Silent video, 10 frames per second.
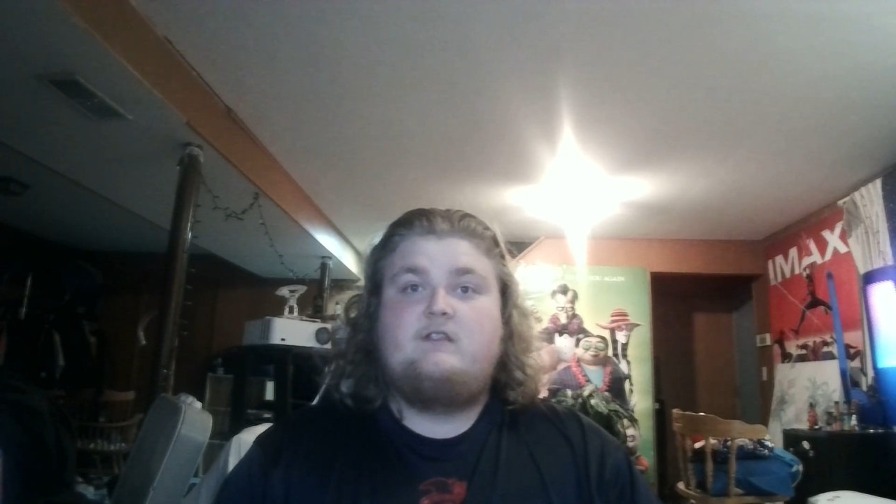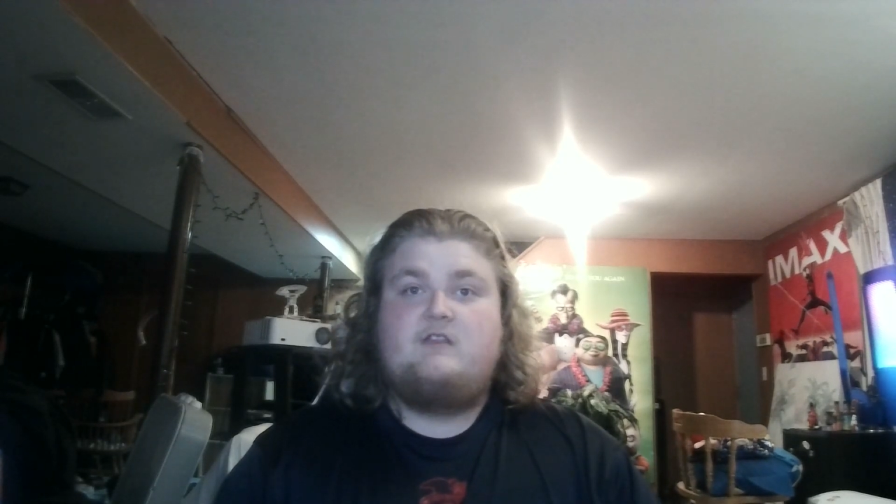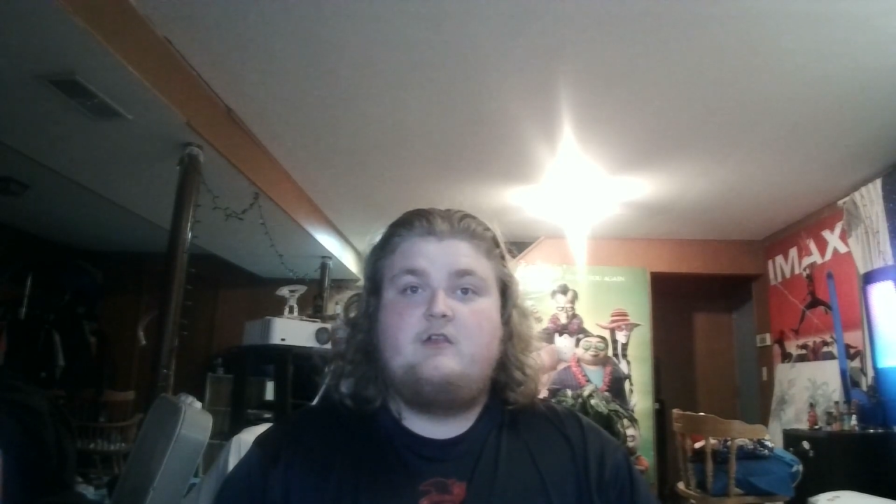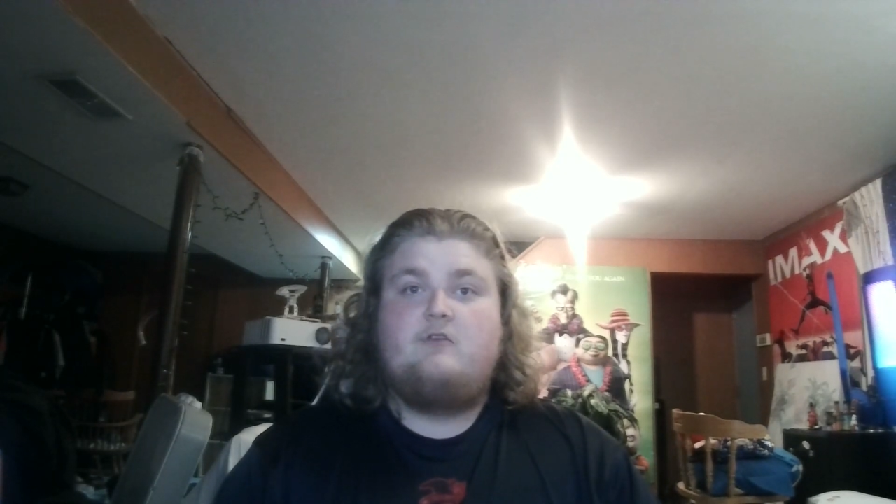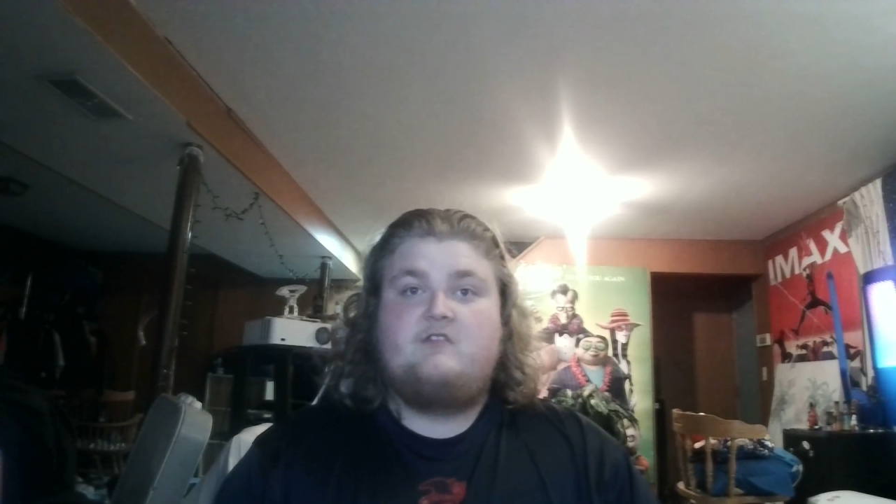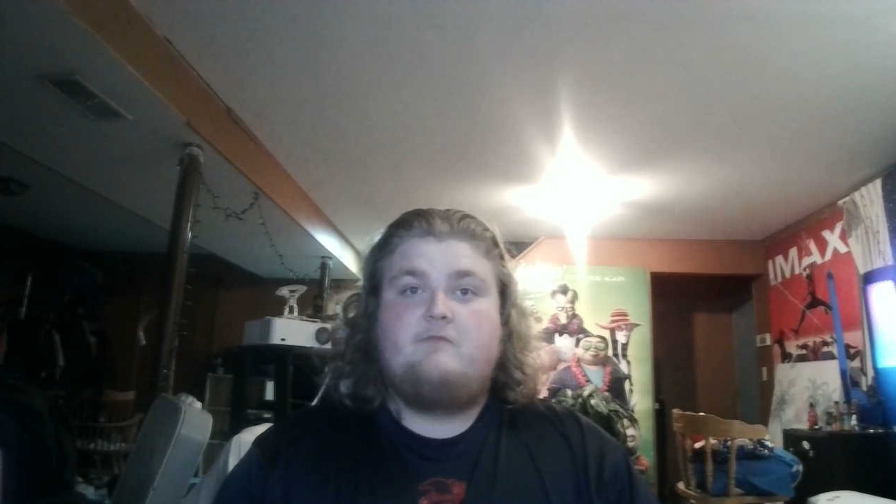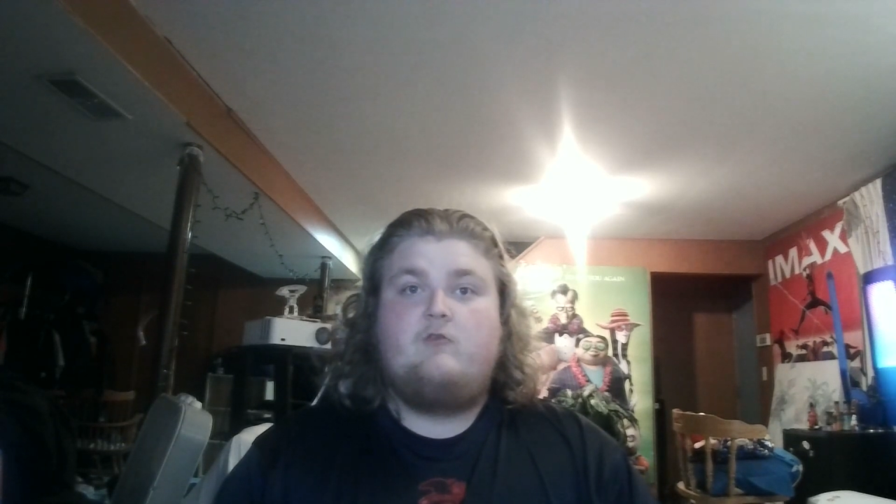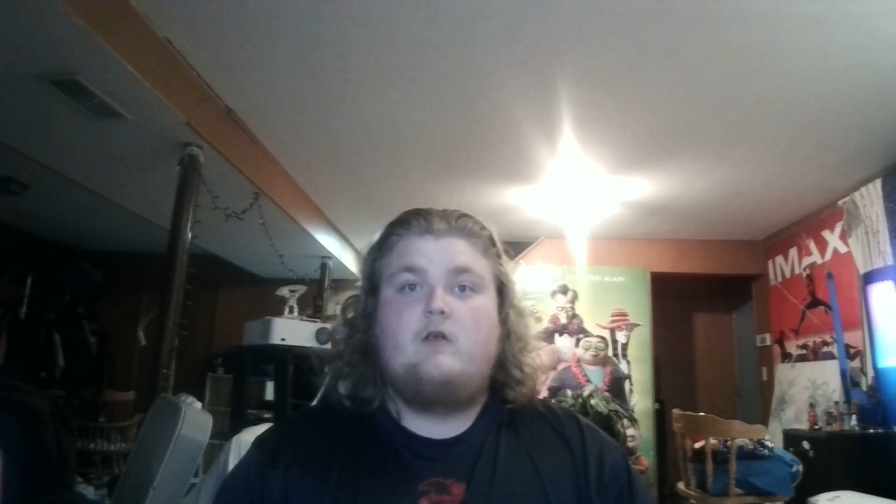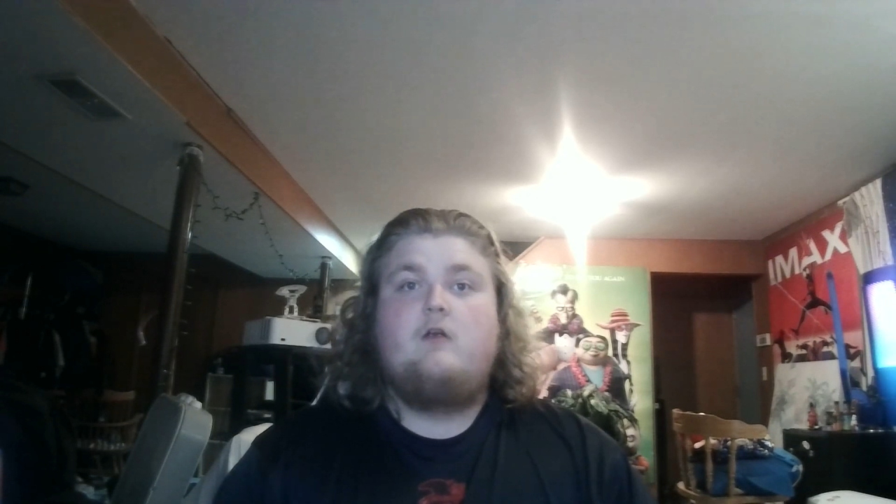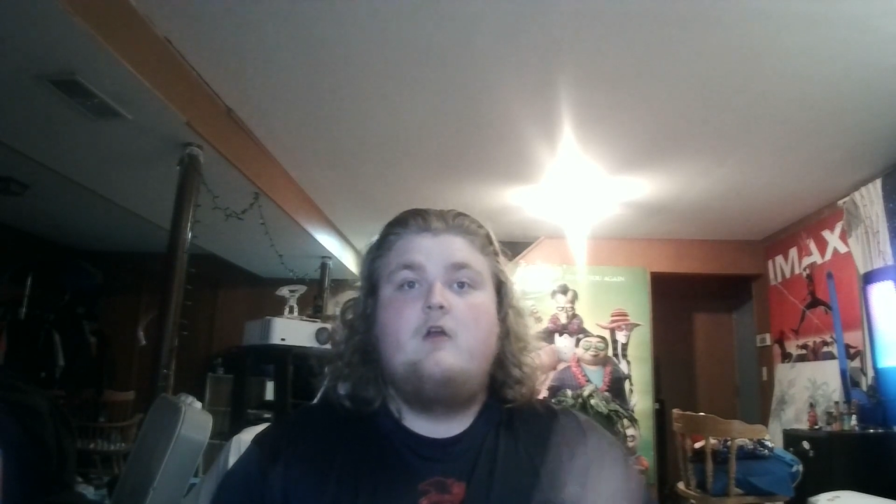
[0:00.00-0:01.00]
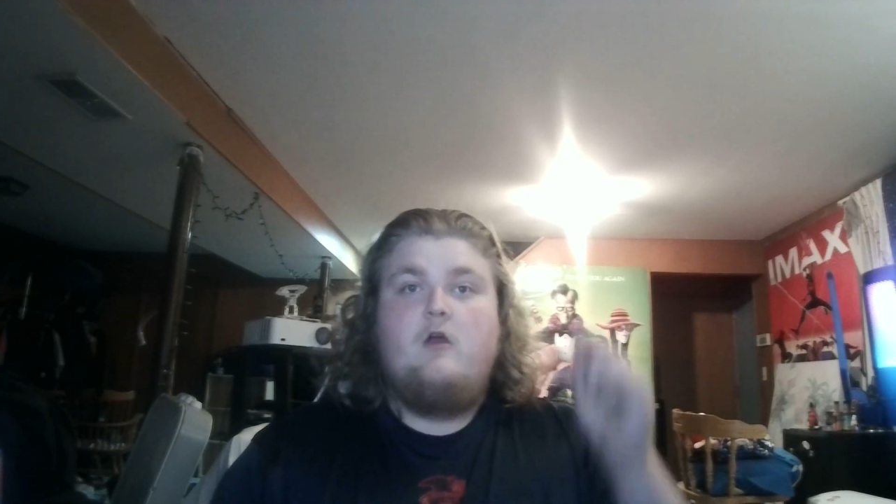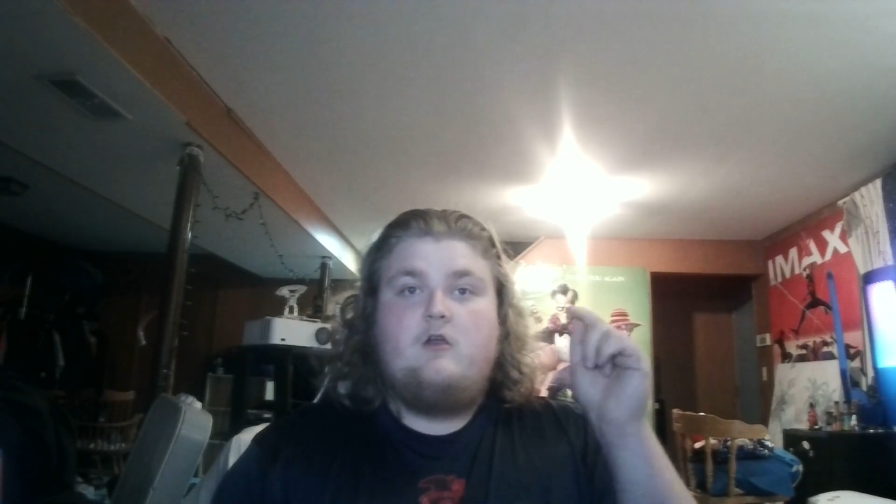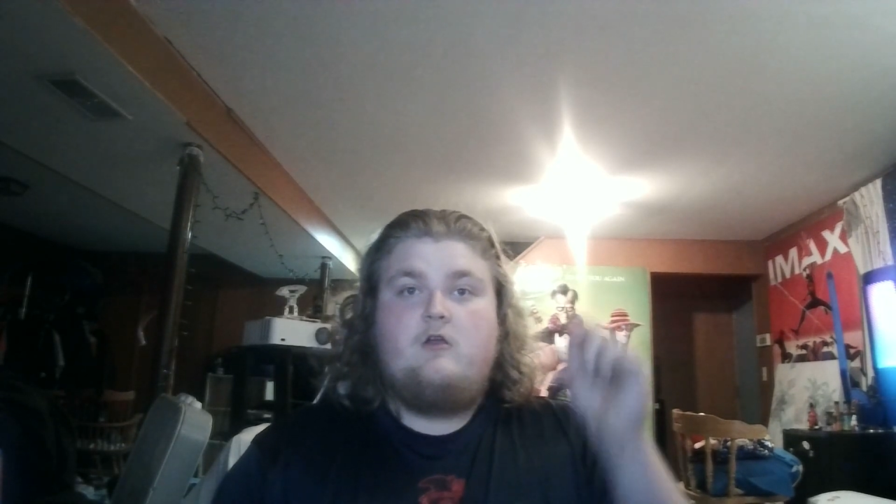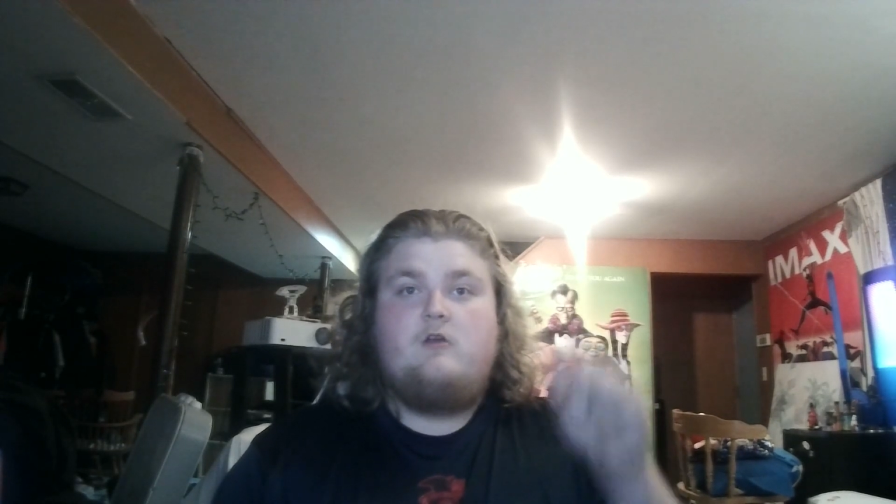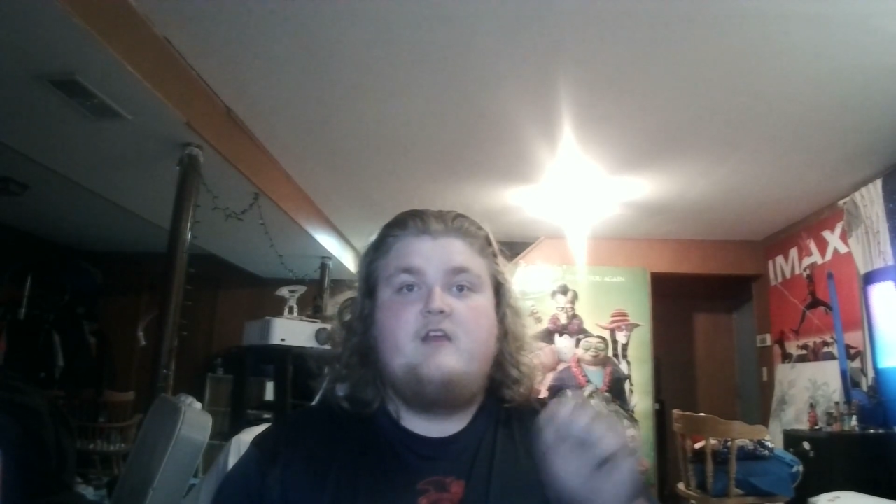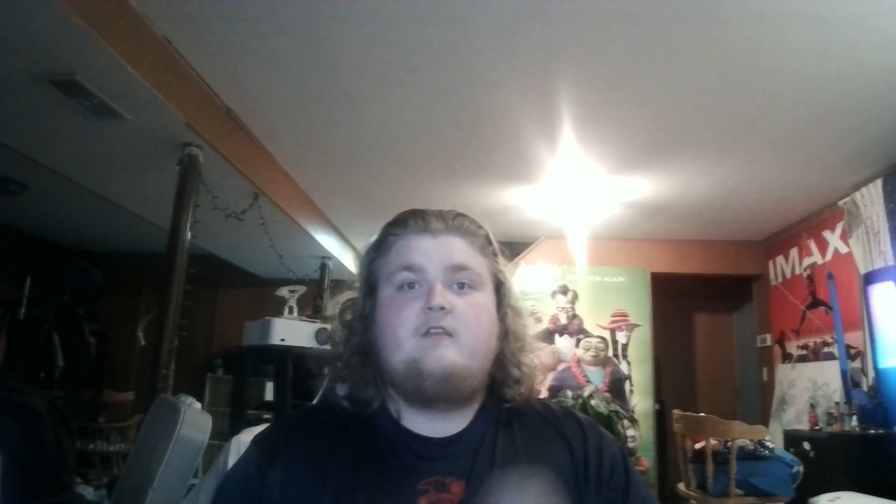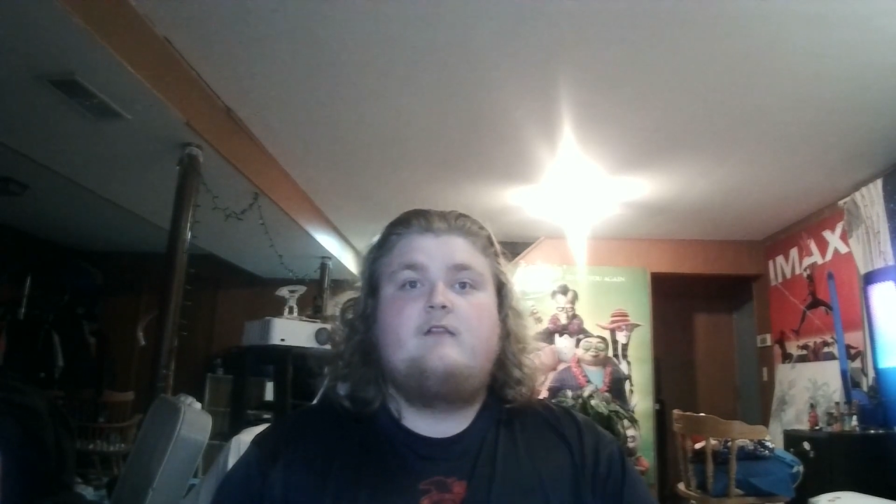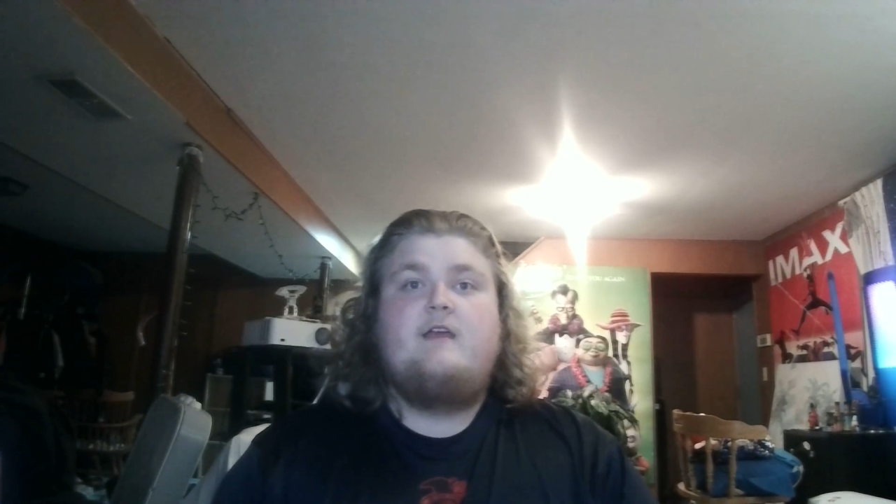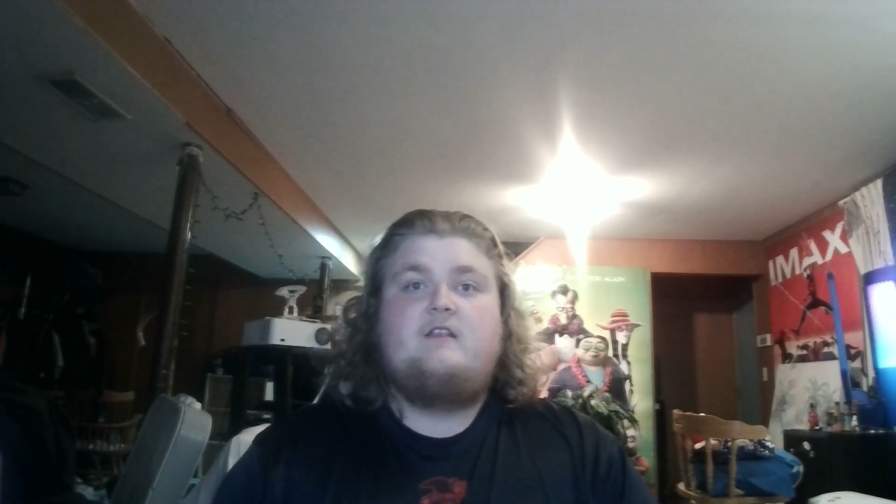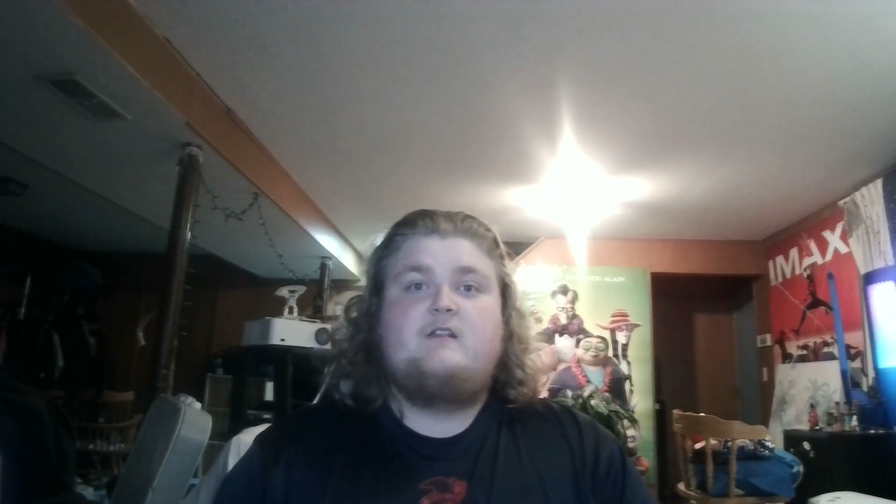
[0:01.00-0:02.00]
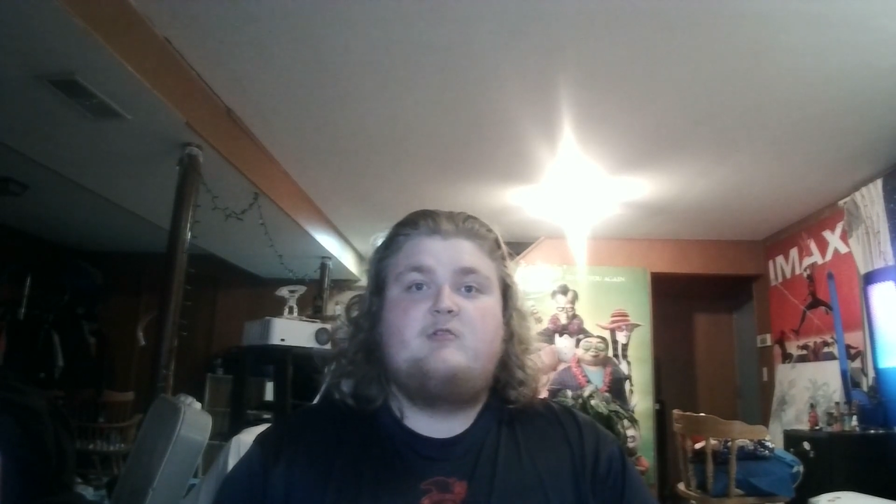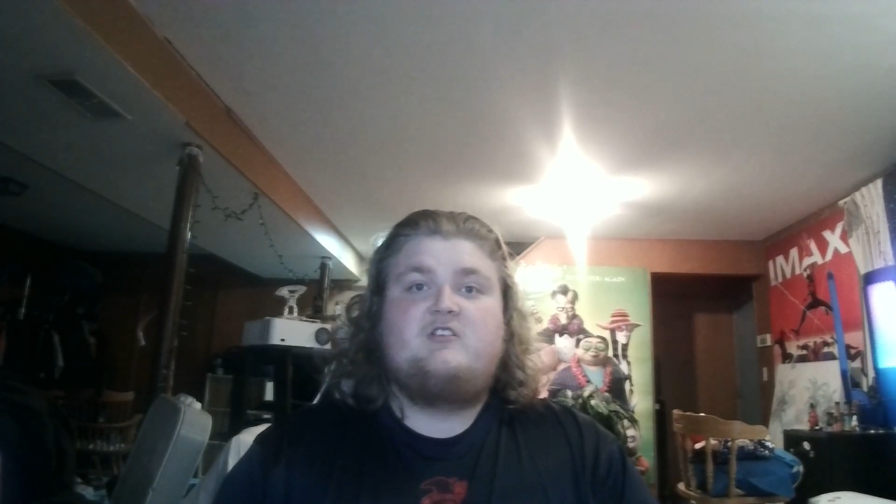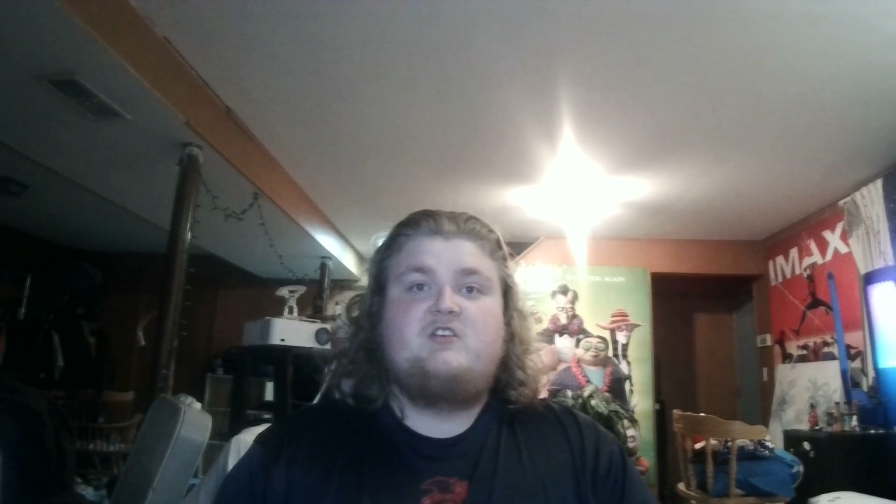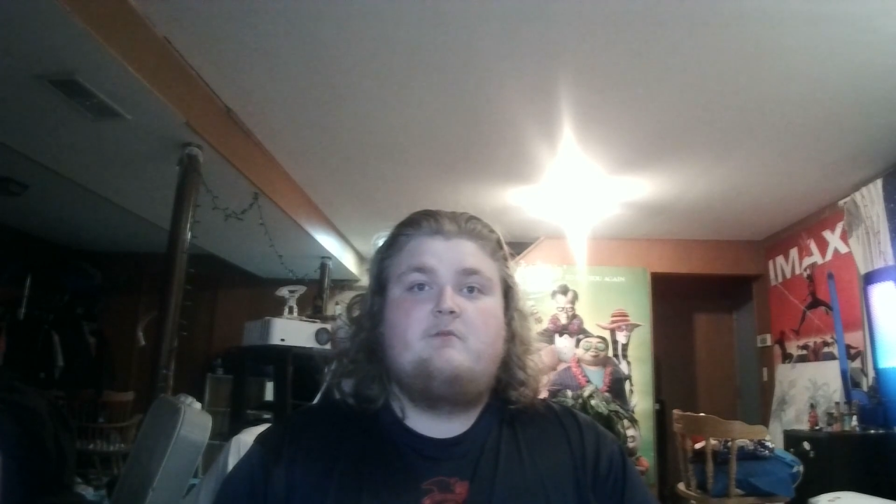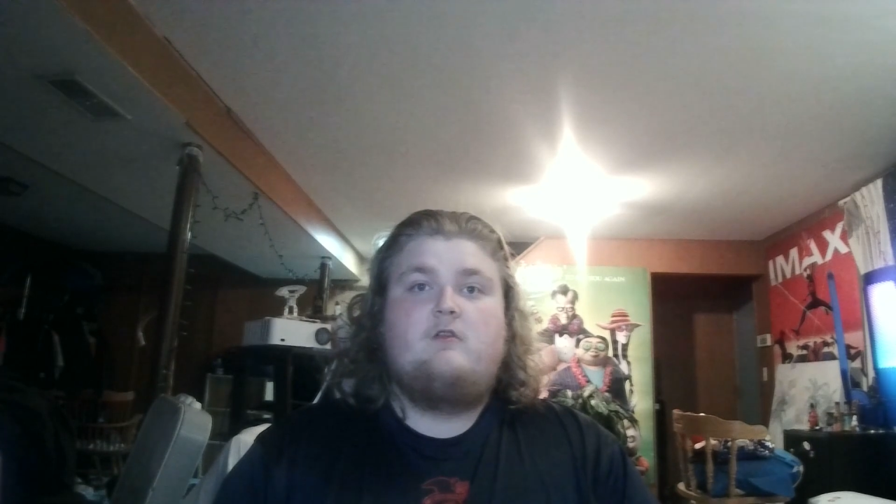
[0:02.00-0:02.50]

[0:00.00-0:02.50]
still support, click the link description